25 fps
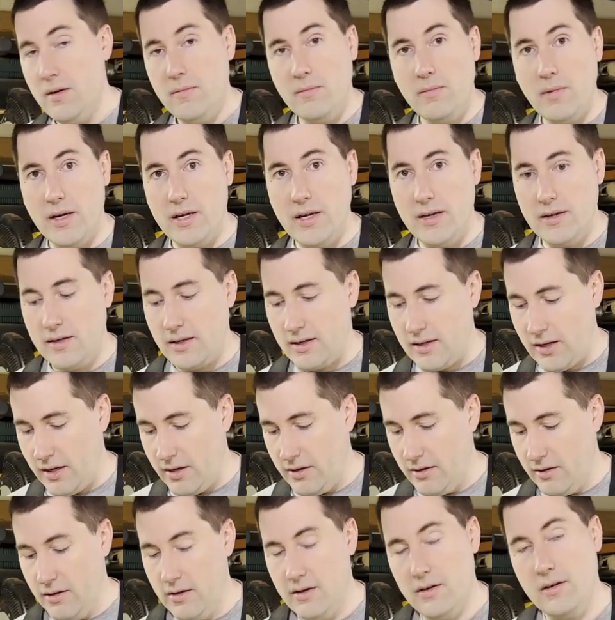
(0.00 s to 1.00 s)
my
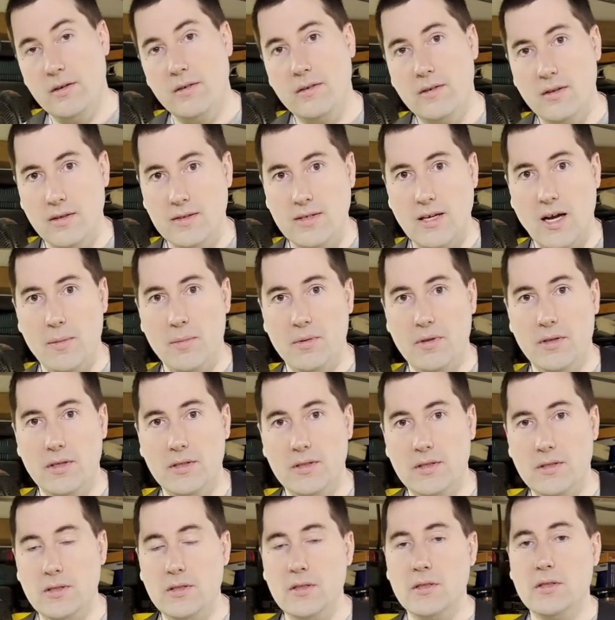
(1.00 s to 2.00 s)
indicator to the top of
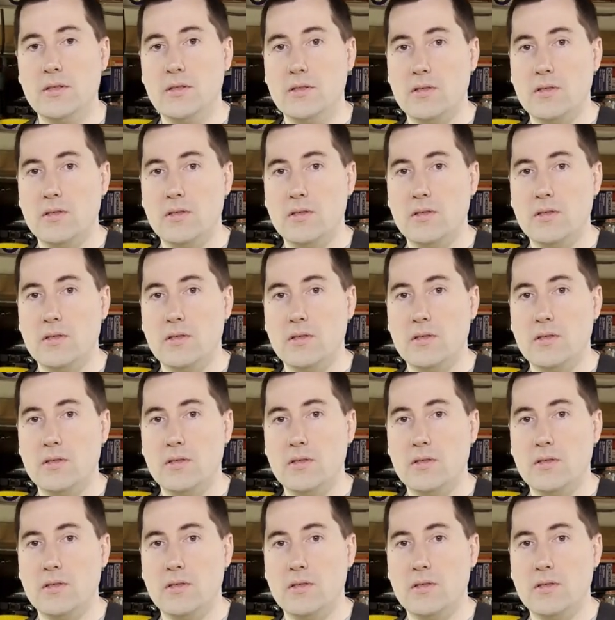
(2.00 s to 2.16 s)
this.